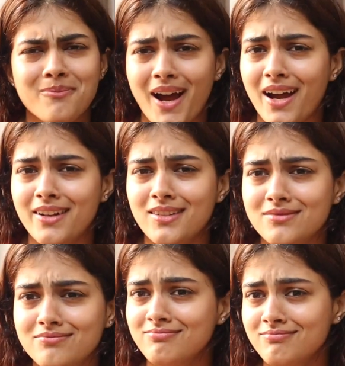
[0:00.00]
bad.
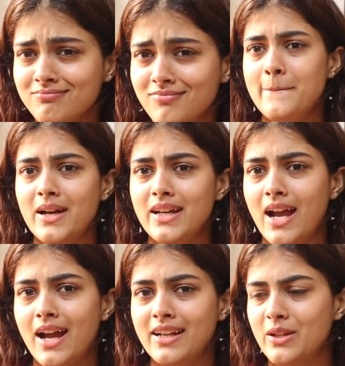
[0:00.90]
But
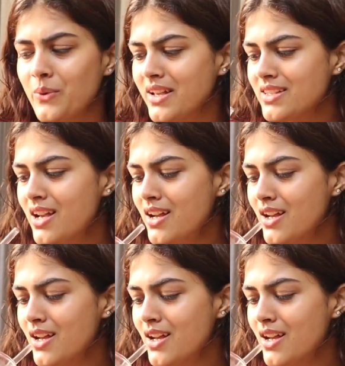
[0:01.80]
yeah, anyways.